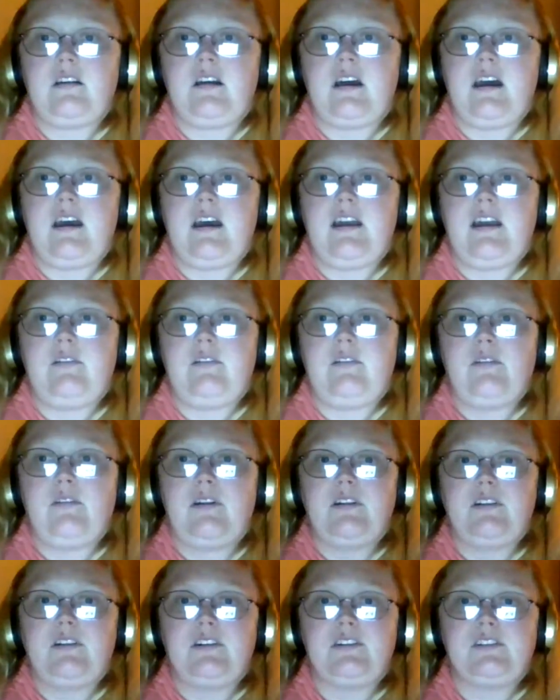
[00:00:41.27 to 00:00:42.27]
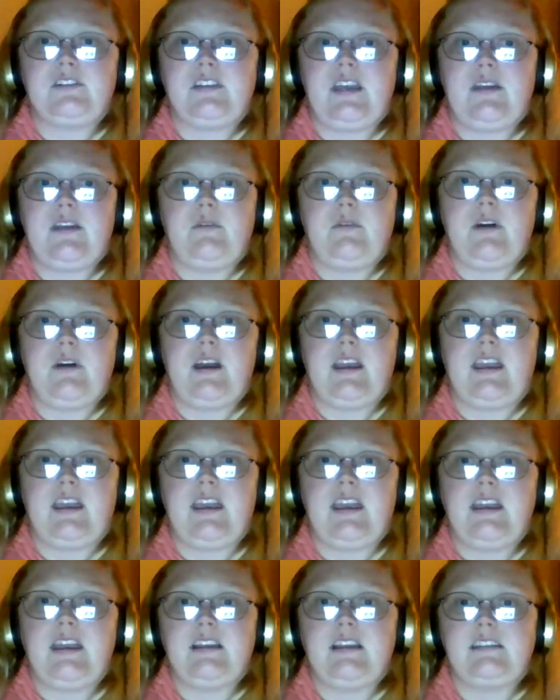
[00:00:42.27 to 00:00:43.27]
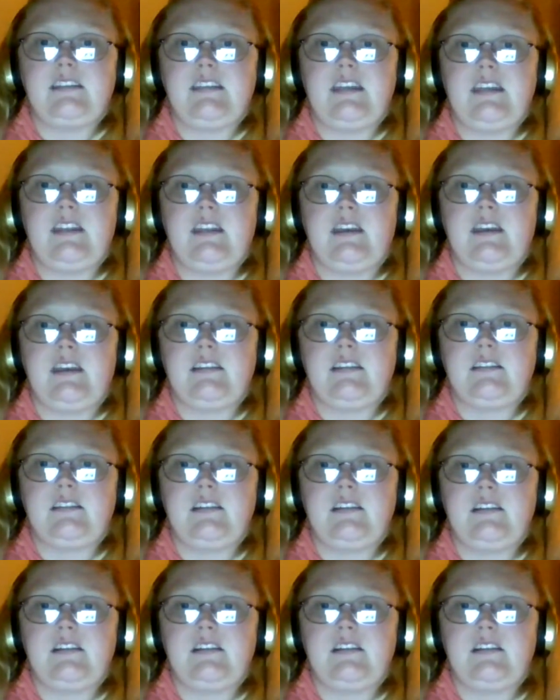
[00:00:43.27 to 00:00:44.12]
I don't understand why I can't see this.